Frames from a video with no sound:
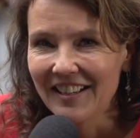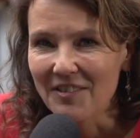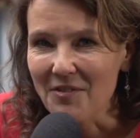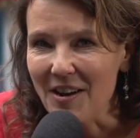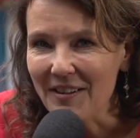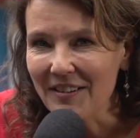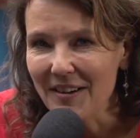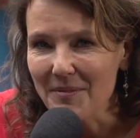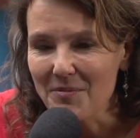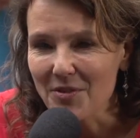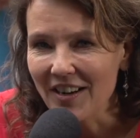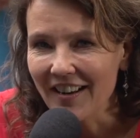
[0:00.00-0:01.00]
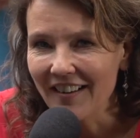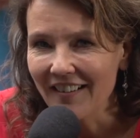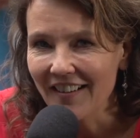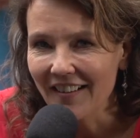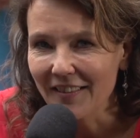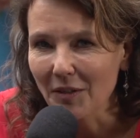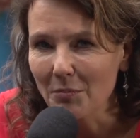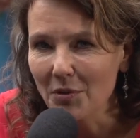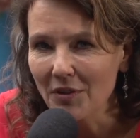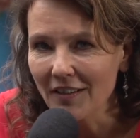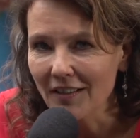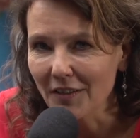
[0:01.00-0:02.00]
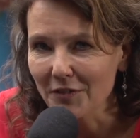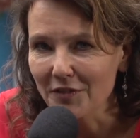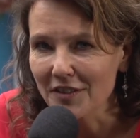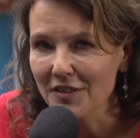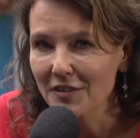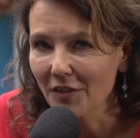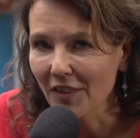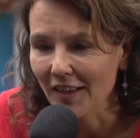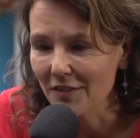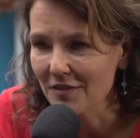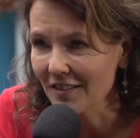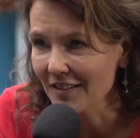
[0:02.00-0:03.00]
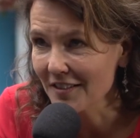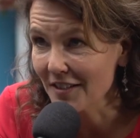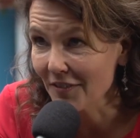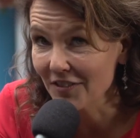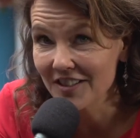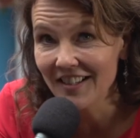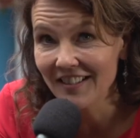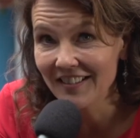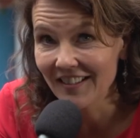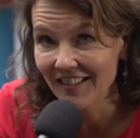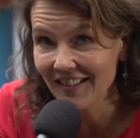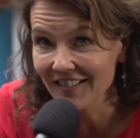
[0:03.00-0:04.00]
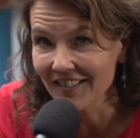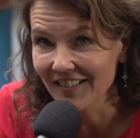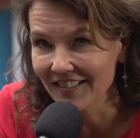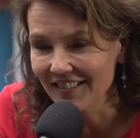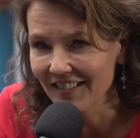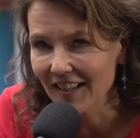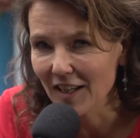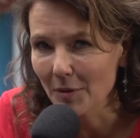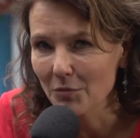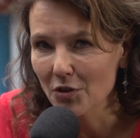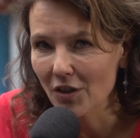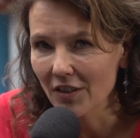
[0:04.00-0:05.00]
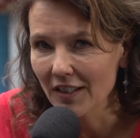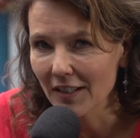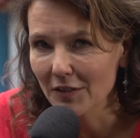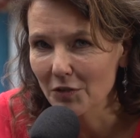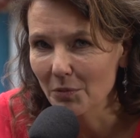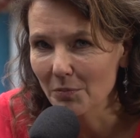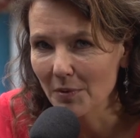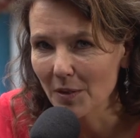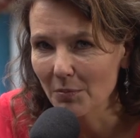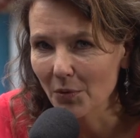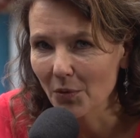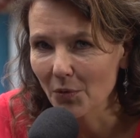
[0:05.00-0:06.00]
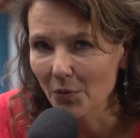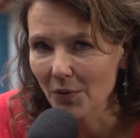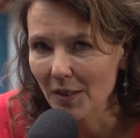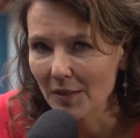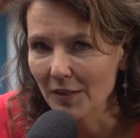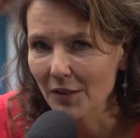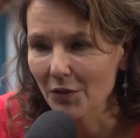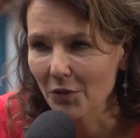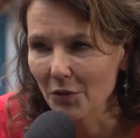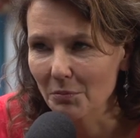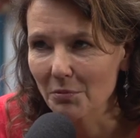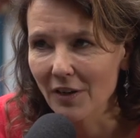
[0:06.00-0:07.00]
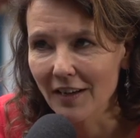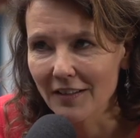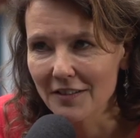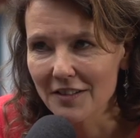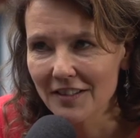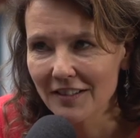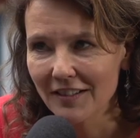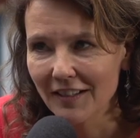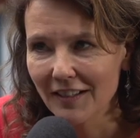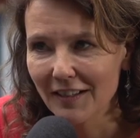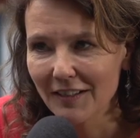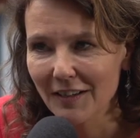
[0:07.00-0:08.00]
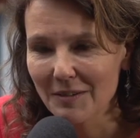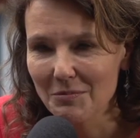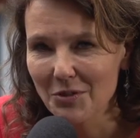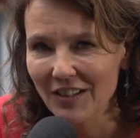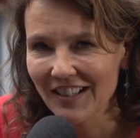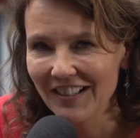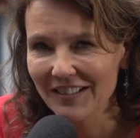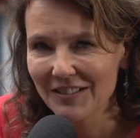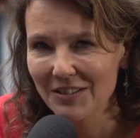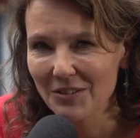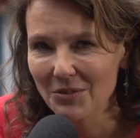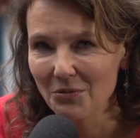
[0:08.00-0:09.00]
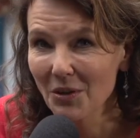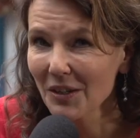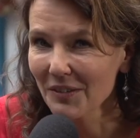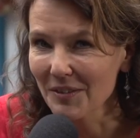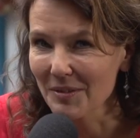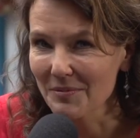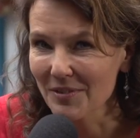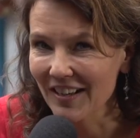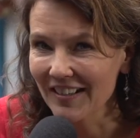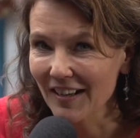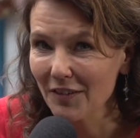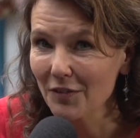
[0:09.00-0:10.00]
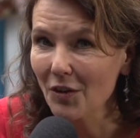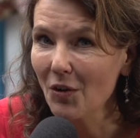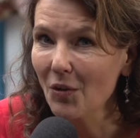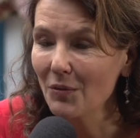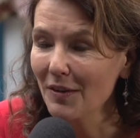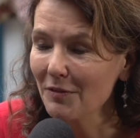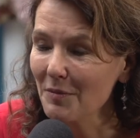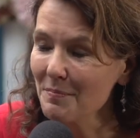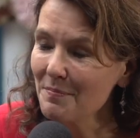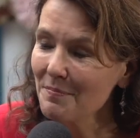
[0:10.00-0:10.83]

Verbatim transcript: Welcome. We're here at the Computing Conference twenty seventeen in London, and I'm talking to people with good brains, and I'm talking to one of them right now, all the way from